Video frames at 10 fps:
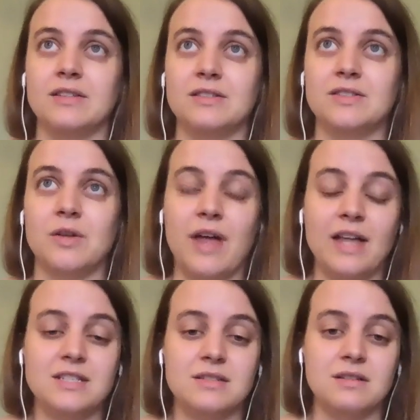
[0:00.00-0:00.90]
So
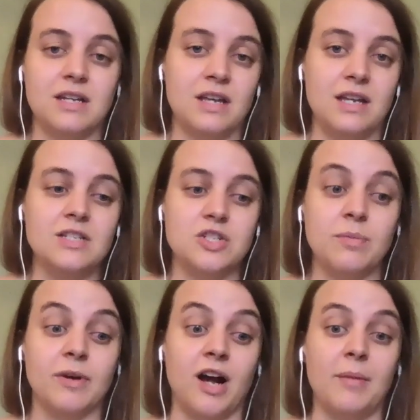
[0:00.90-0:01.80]
it is
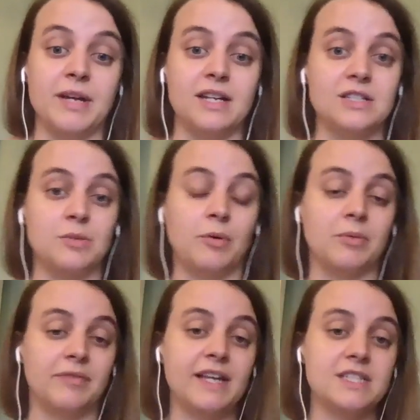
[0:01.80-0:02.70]
super common and super
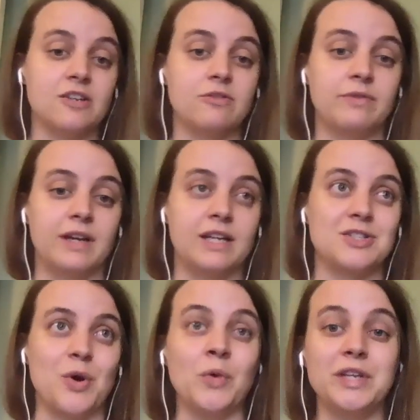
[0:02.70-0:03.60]
pervasive.
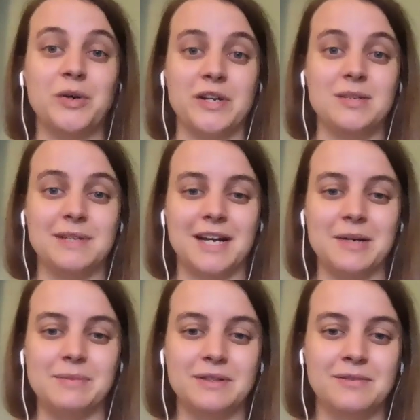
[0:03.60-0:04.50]
It's only going to
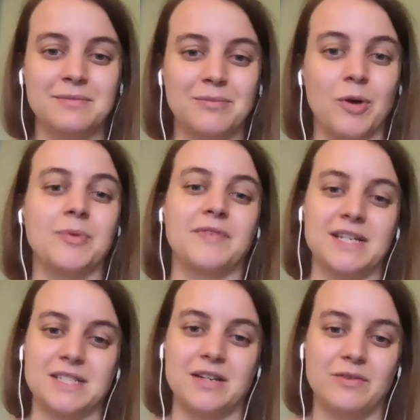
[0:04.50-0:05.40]
become more
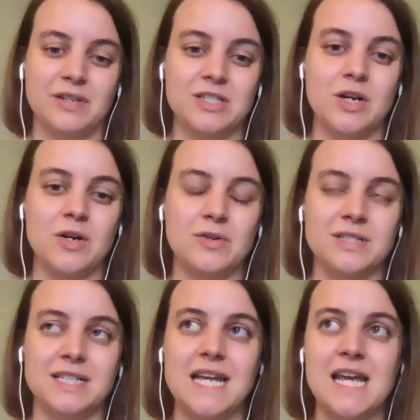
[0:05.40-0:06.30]
pervasive. So
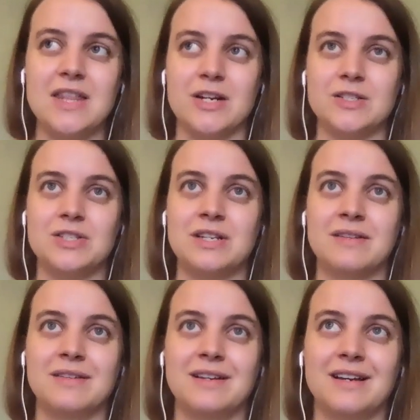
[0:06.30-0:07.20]
today there's
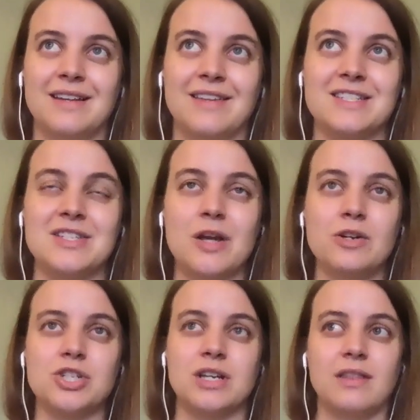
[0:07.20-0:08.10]
this
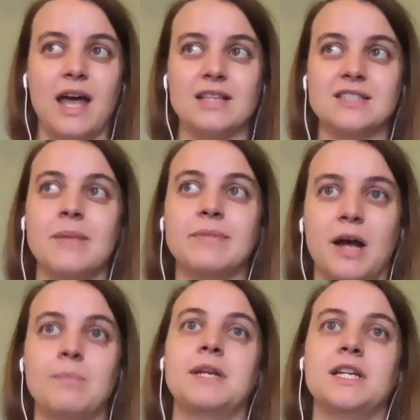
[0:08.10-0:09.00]
notion that some
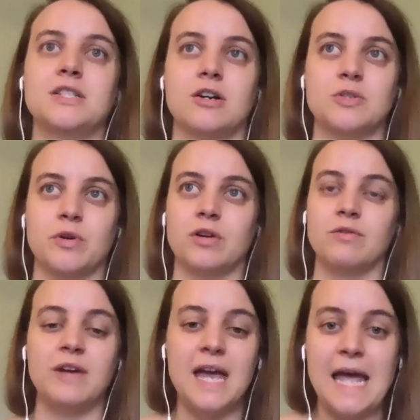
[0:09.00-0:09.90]
companies are sort
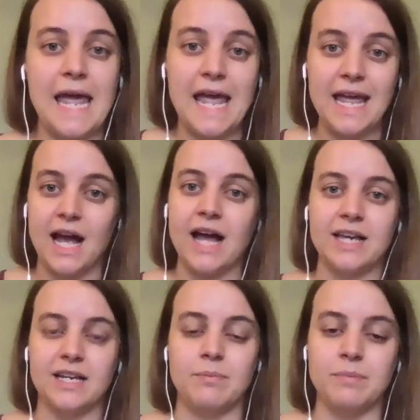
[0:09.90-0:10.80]
of
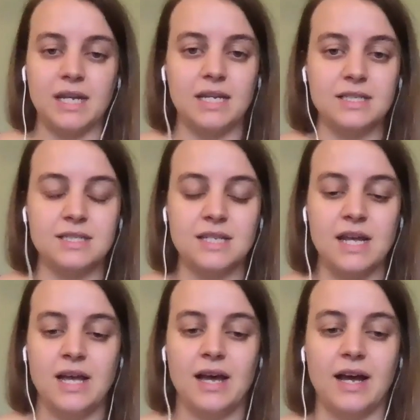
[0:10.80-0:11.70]
AI companies.
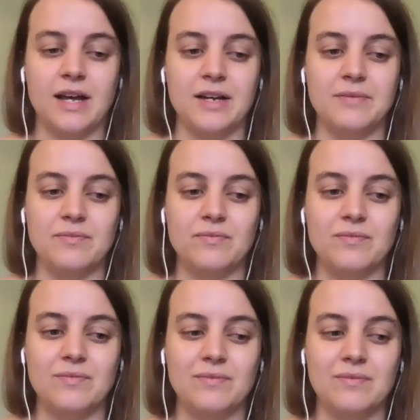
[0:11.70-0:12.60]
Um,
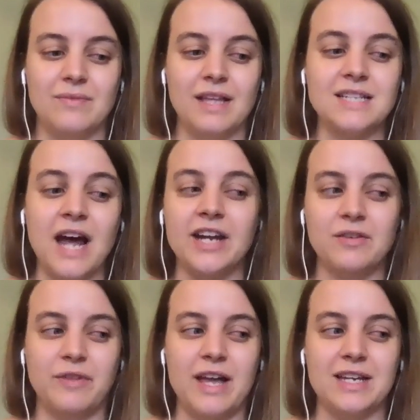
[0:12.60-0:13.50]
it's kind
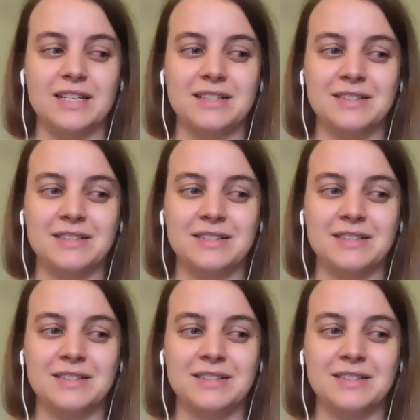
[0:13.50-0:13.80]
of like